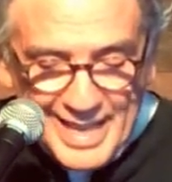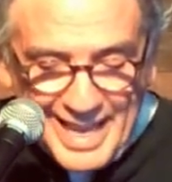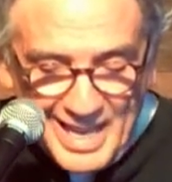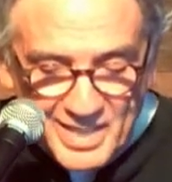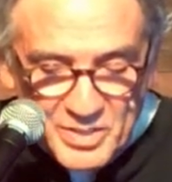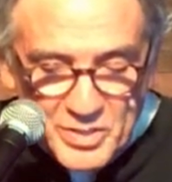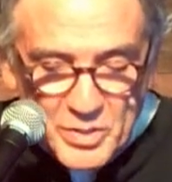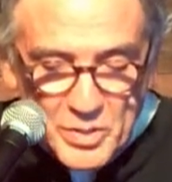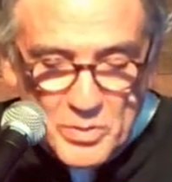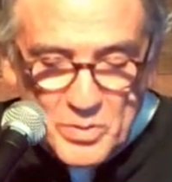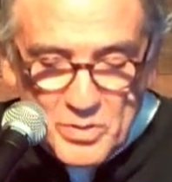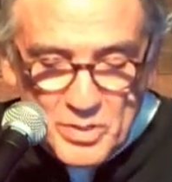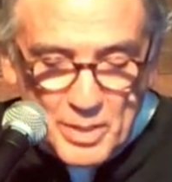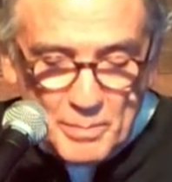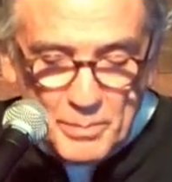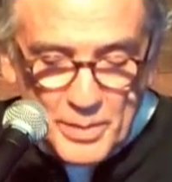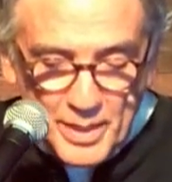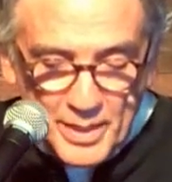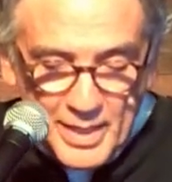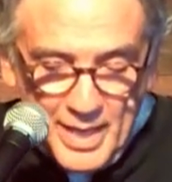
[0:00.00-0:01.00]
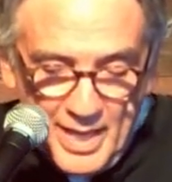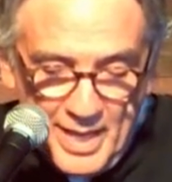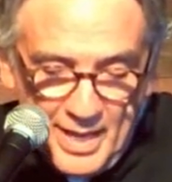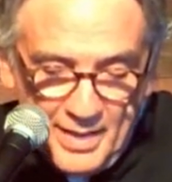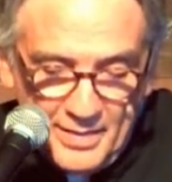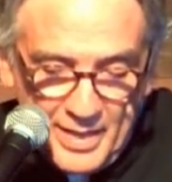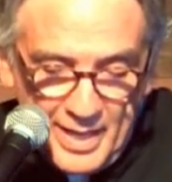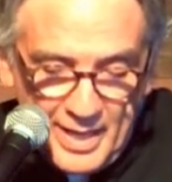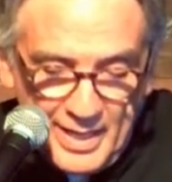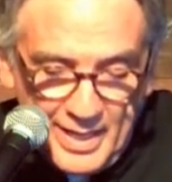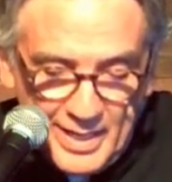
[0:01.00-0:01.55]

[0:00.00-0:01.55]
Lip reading: and do something that